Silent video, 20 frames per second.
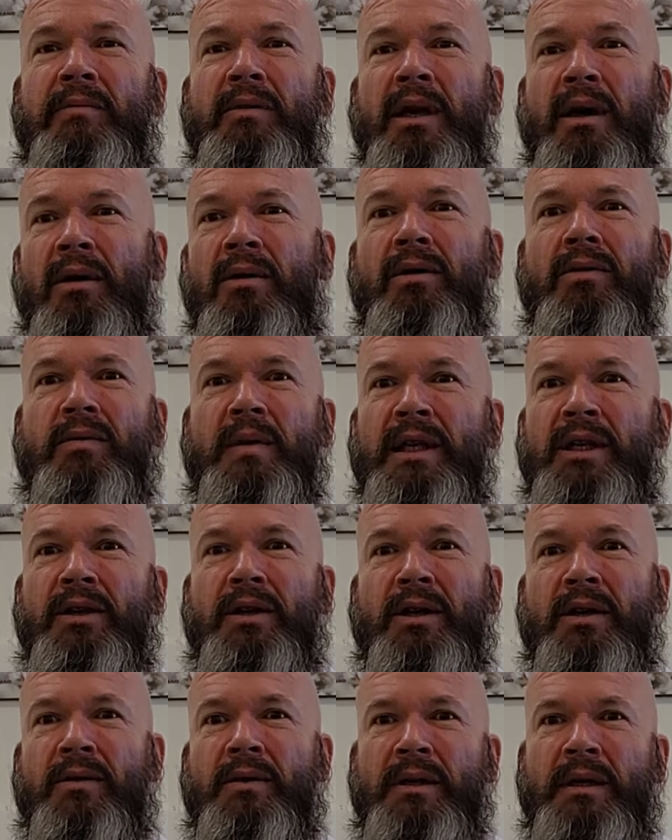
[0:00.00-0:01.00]
up, oh, well, you
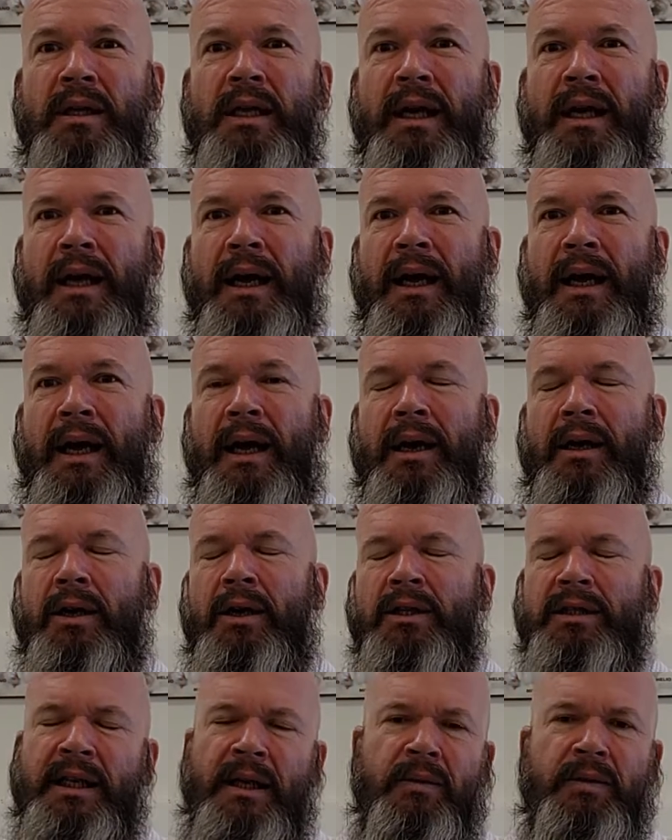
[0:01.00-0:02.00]
know,
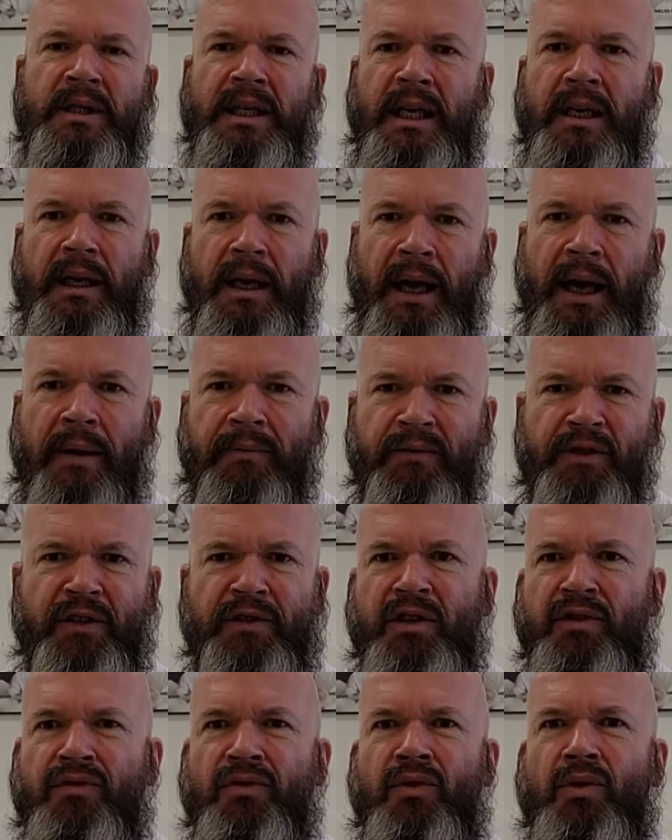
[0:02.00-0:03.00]
because I was like, I'm
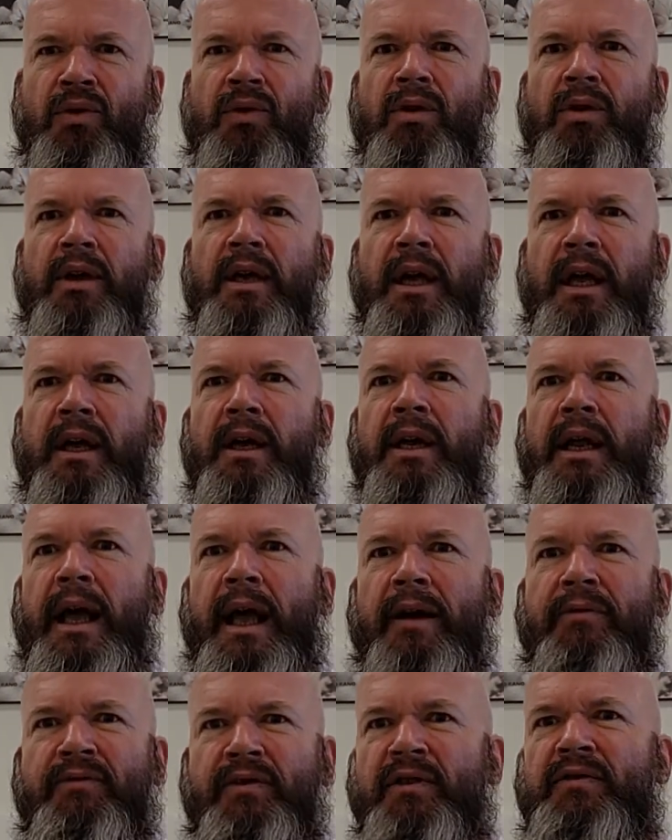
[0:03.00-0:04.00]
54, and
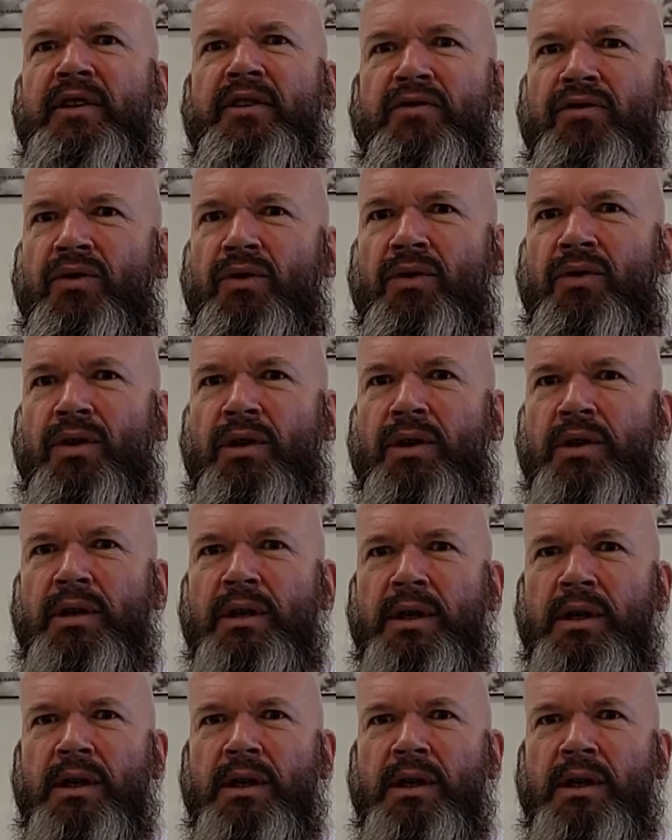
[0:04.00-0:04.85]
at 54,